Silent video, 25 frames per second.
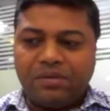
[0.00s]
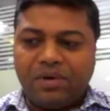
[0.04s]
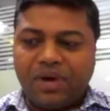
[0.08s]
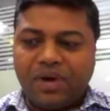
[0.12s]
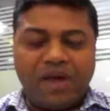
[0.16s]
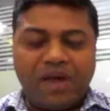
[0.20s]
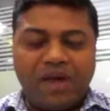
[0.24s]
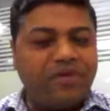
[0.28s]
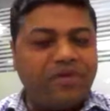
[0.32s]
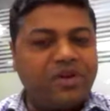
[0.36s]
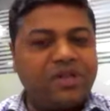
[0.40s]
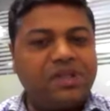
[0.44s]

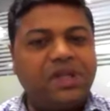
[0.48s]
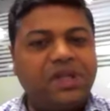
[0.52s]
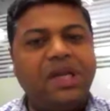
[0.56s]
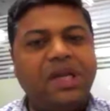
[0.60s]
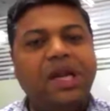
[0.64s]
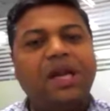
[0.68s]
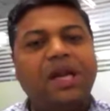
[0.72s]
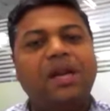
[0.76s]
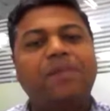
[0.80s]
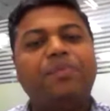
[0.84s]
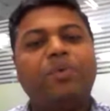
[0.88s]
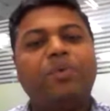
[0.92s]
never
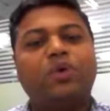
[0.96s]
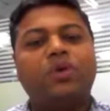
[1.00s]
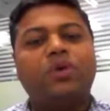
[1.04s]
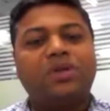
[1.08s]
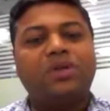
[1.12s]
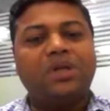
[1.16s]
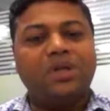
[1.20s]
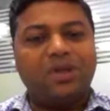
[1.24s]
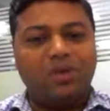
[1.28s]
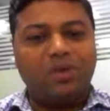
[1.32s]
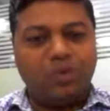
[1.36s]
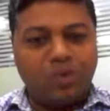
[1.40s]
seen any
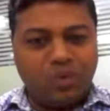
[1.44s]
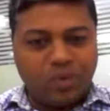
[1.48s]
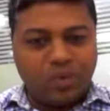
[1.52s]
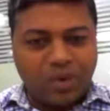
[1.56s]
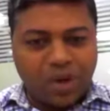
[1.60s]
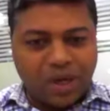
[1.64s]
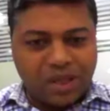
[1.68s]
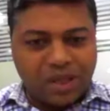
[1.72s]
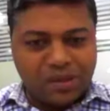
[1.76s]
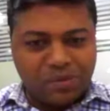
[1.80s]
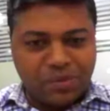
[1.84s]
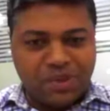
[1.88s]
project
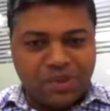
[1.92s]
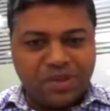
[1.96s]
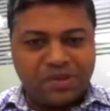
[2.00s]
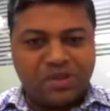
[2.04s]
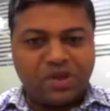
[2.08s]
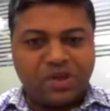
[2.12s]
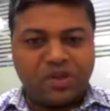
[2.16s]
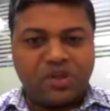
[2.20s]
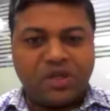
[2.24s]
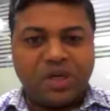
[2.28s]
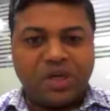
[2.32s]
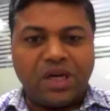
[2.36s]
who has been
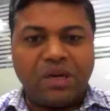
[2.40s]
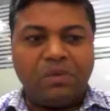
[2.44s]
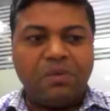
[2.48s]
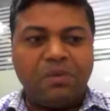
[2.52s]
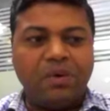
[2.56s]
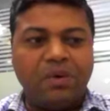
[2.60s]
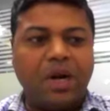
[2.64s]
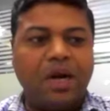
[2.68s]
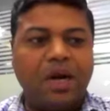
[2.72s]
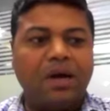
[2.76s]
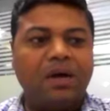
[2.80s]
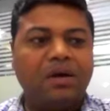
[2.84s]

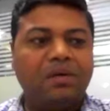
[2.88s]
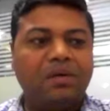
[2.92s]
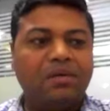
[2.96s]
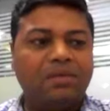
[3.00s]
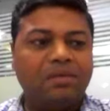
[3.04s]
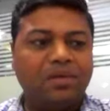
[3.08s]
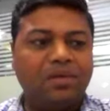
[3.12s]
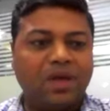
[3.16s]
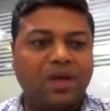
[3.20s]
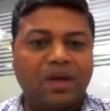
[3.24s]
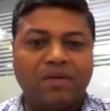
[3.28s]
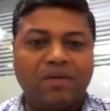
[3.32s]
sustainable and
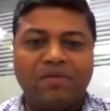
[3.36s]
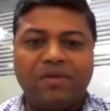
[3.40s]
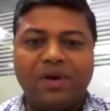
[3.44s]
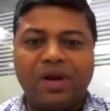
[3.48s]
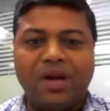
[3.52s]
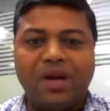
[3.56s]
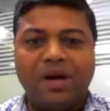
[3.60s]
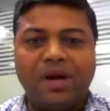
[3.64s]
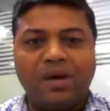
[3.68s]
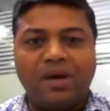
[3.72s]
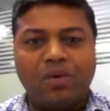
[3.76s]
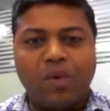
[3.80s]

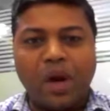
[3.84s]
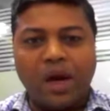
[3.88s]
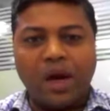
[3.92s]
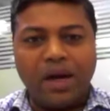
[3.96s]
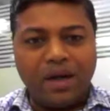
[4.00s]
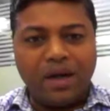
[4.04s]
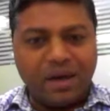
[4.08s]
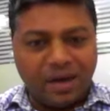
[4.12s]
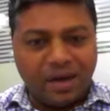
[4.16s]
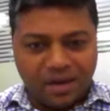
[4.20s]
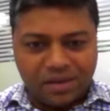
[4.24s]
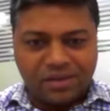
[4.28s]
given a
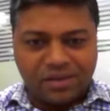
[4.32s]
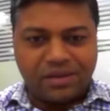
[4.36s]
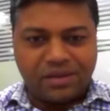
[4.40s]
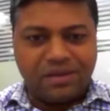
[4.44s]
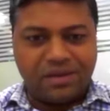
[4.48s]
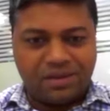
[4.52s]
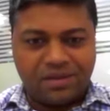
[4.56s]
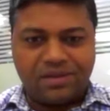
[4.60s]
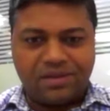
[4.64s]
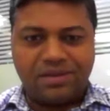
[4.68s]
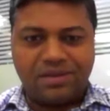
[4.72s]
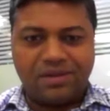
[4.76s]
quality
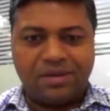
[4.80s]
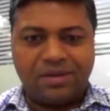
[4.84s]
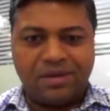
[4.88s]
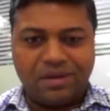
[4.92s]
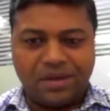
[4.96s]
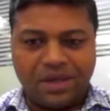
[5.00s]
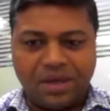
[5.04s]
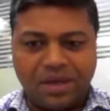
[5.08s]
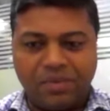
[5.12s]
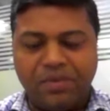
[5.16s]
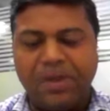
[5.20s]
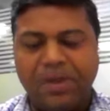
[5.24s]
result.
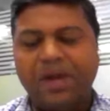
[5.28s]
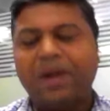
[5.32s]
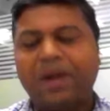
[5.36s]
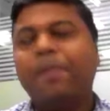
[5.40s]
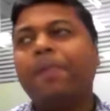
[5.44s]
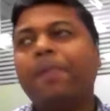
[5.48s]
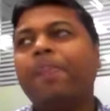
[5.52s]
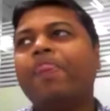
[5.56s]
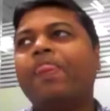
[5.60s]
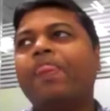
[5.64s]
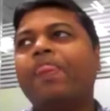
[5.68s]
Even